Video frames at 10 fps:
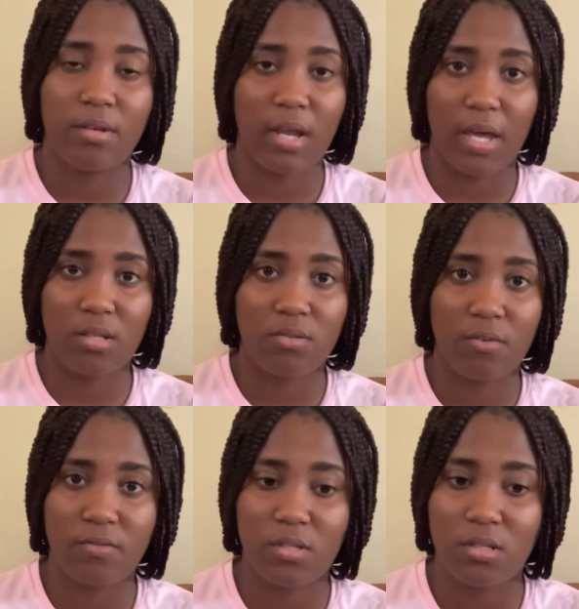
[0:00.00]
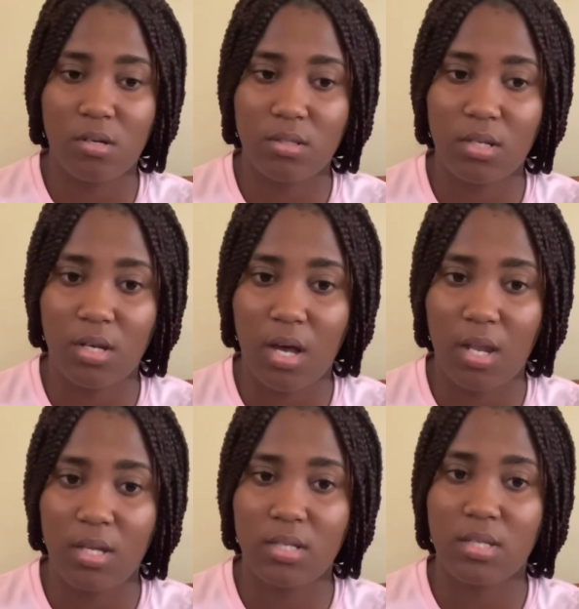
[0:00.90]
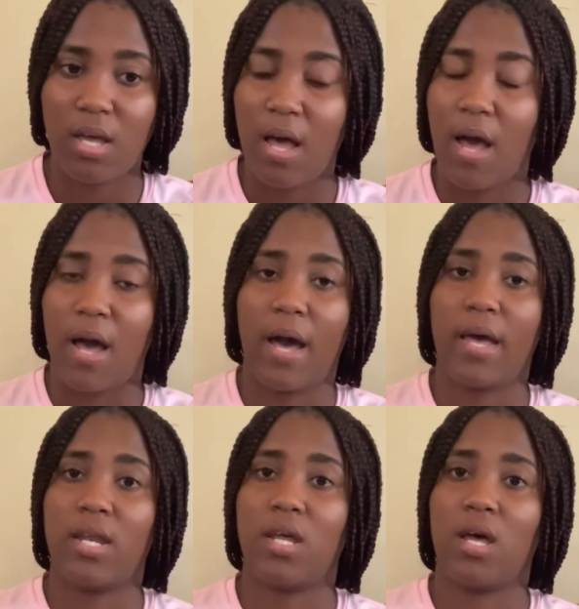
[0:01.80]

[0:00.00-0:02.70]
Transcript: $9,000 to $15,000, and